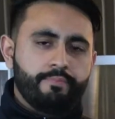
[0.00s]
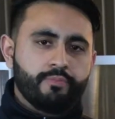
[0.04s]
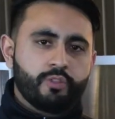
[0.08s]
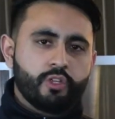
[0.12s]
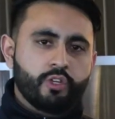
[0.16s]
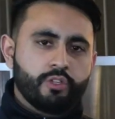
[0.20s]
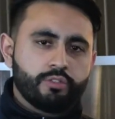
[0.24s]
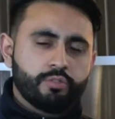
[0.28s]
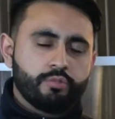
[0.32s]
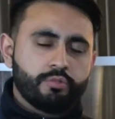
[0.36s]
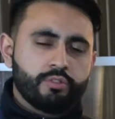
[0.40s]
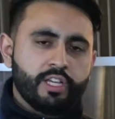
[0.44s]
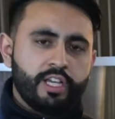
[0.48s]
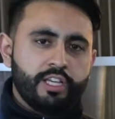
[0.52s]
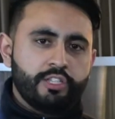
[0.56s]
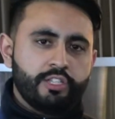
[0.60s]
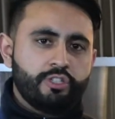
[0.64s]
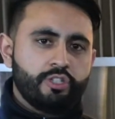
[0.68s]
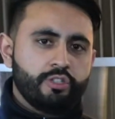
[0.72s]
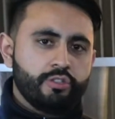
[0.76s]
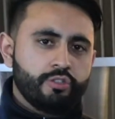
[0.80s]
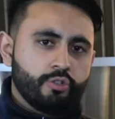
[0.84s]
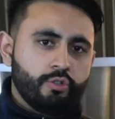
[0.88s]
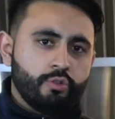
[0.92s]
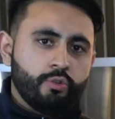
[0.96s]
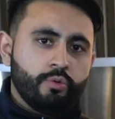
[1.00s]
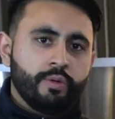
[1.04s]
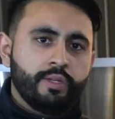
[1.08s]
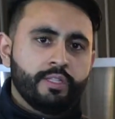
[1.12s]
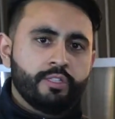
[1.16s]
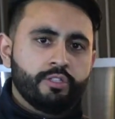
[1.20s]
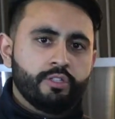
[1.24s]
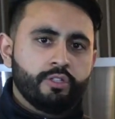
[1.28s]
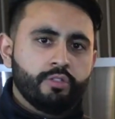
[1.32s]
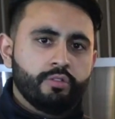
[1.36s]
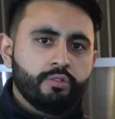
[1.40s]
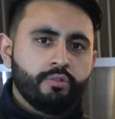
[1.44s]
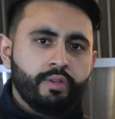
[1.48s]
consultations, or we
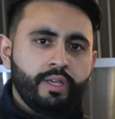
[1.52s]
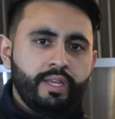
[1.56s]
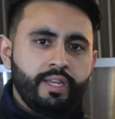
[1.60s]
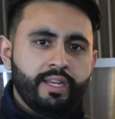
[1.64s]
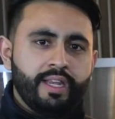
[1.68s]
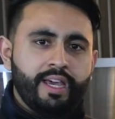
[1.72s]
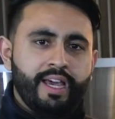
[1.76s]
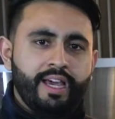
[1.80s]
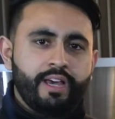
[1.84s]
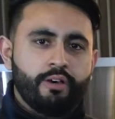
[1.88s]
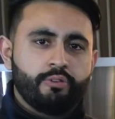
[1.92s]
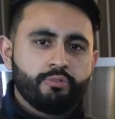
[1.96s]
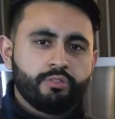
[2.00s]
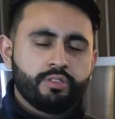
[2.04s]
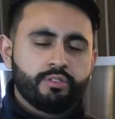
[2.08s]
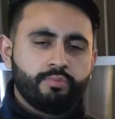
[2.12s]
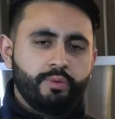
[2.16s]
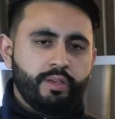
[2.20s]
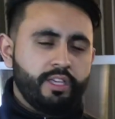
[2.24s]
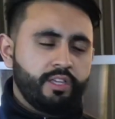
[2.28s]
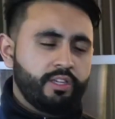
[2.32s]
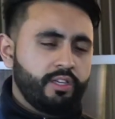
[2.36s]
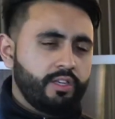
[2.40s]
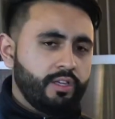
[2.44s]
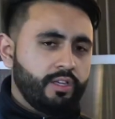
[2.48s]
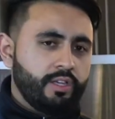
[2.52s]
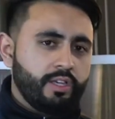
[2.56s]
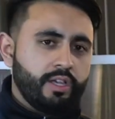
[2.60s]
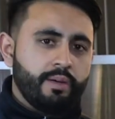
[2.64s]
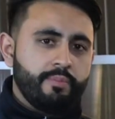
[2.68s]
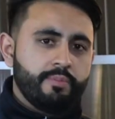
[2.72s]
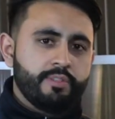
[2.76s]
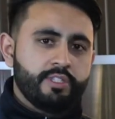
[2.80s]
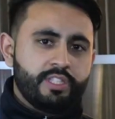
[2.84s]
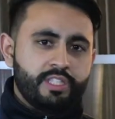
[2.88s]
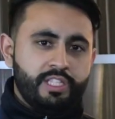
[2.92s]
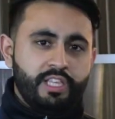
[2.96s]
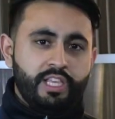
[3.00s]
do in-house, where you can come
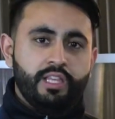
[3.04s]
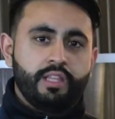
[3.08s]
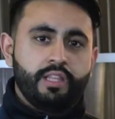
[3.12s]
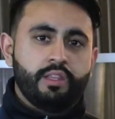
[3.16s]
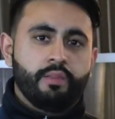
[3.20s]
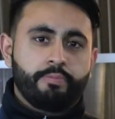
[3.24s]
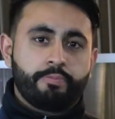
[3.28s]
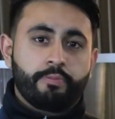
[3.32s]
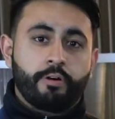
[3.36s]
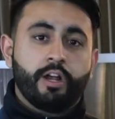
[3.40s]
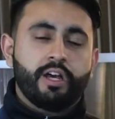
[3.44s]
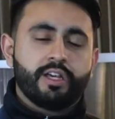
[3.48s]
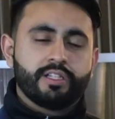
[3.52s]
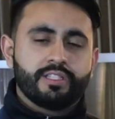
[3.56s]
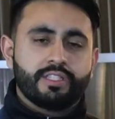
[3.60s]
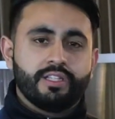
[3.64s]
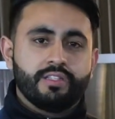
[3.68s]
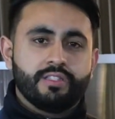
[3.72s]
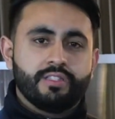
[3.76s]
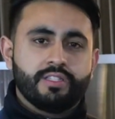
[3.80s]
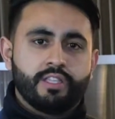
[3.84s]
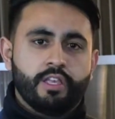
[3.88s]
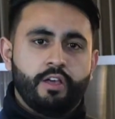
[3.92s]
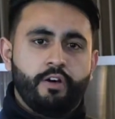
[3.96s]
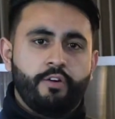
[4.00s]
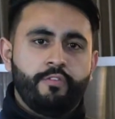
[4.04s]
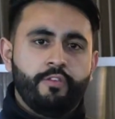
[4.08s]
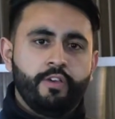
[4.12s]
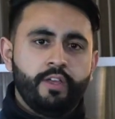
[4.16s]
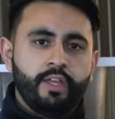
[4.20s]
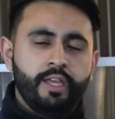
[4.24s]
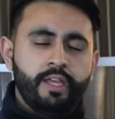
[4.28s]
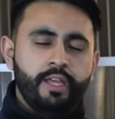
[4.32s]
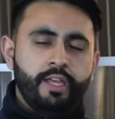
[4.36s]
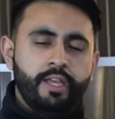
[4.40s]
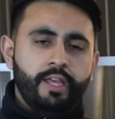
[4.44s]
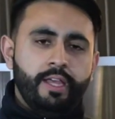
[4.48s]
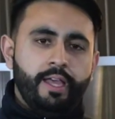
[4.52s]
and see the product itself
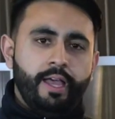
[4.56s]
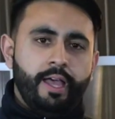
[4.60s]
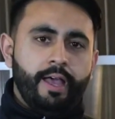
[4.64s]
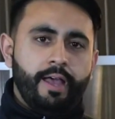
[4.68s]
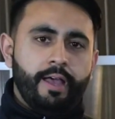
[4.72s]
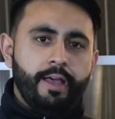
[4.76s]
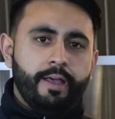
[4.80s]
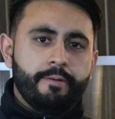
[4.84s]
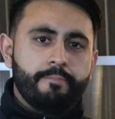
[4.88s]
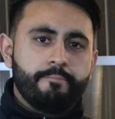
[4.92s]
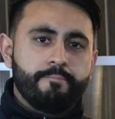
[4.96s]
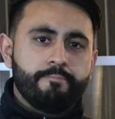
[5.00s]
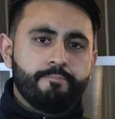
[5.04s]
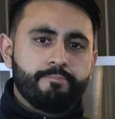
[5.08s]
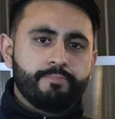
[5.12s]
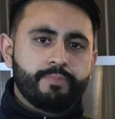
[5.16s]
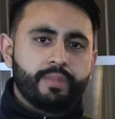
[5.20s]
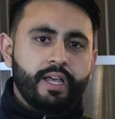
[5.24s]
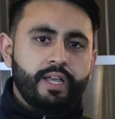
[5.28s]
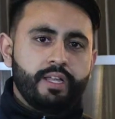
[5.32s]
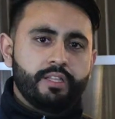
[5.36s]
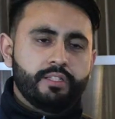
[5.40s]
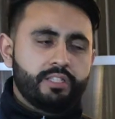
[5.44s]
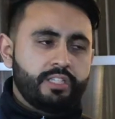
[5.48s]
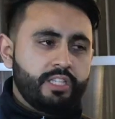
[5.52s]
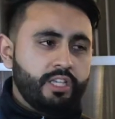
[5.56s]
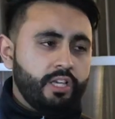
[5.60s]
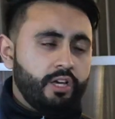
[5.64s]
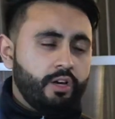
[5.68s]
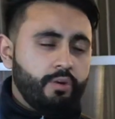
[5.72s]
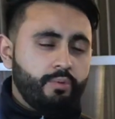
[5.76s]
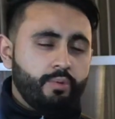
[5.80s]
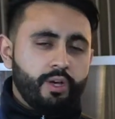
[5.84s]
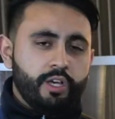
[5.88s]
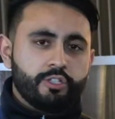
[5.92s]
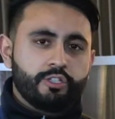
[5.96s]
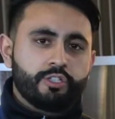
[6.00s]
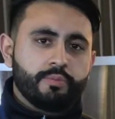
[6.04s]
and see our
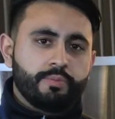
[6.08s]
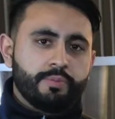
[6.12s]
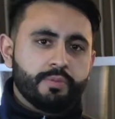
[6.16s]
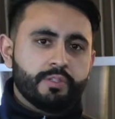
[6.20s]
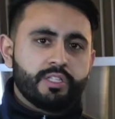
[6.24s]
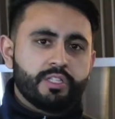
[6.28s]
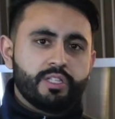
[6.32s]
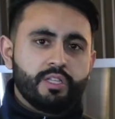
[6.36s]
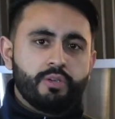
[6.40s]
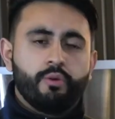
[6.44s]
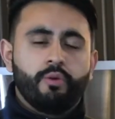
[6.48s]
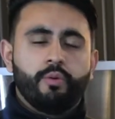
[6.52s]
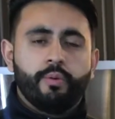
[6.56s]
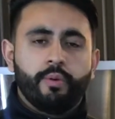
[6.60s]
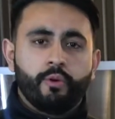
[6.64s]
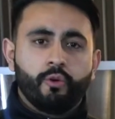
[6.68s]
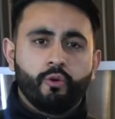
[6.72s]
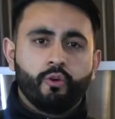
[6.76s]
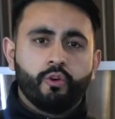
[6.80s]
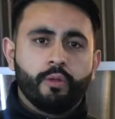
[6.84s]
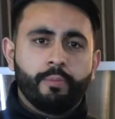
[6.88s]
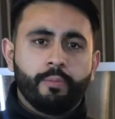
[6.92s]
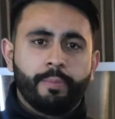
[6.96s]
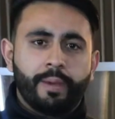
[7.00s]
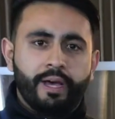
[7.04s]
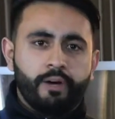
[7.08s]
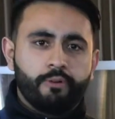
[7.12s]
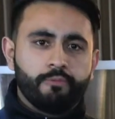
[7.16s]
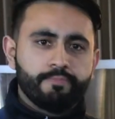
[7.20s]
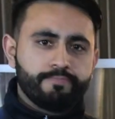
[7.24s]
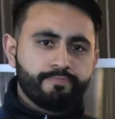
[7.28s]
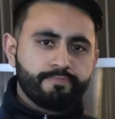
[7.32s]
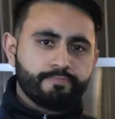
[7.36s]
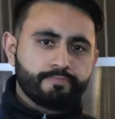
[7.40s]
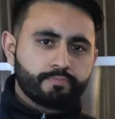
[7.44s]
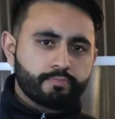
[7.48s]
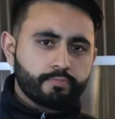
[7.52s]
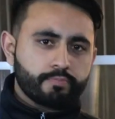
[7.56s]
workshop and see what we're all
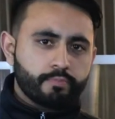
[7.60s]
about.